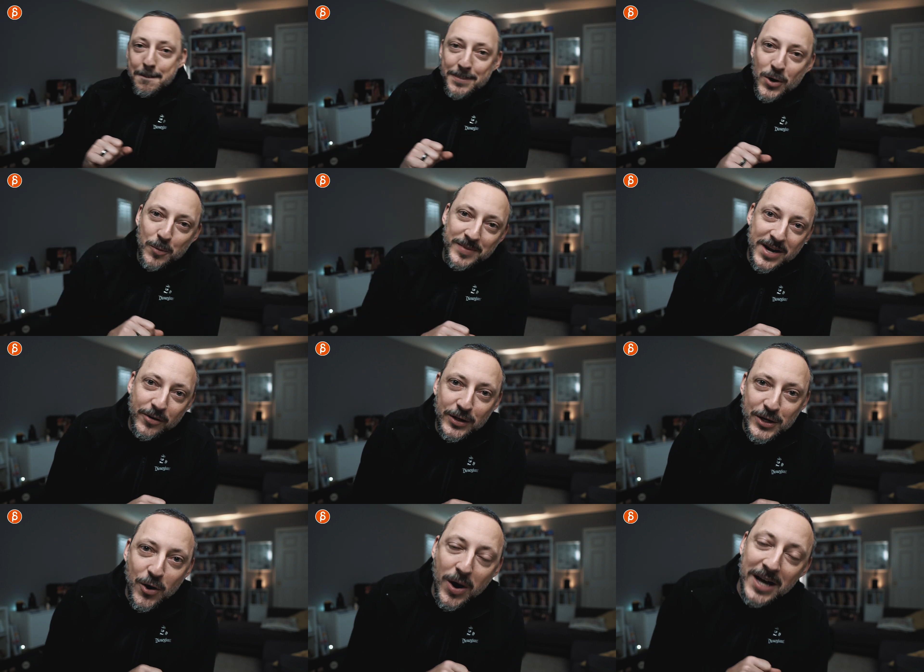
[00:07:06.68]
Boom, there
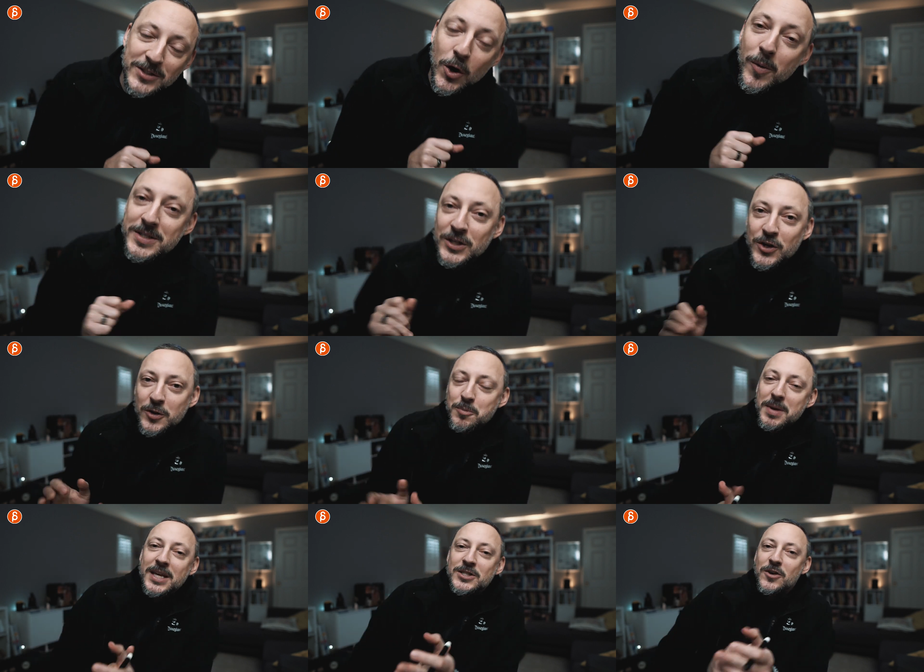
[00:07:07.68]
you go. As always, a good
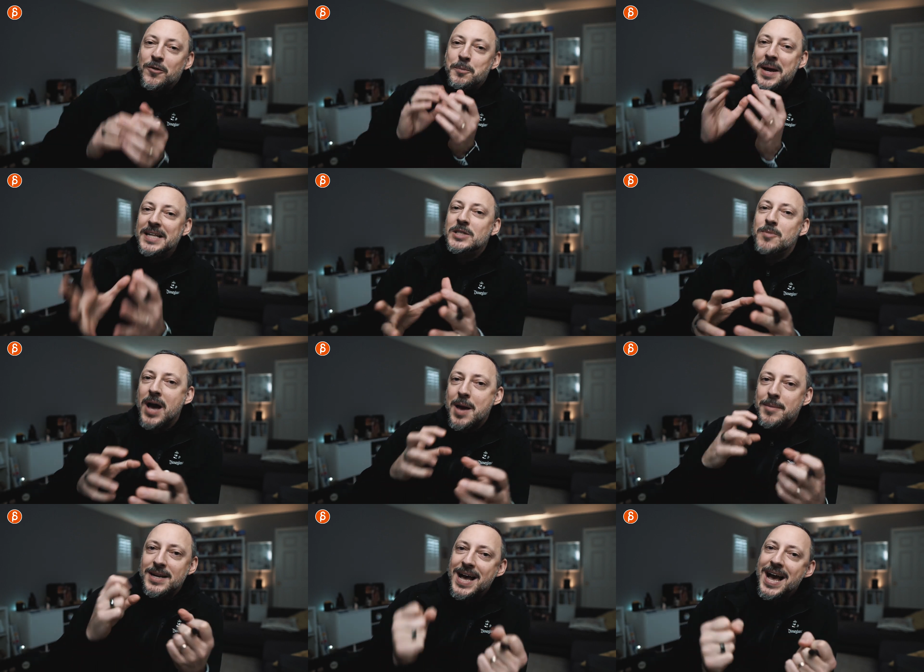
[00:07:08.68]
mix of pantomime and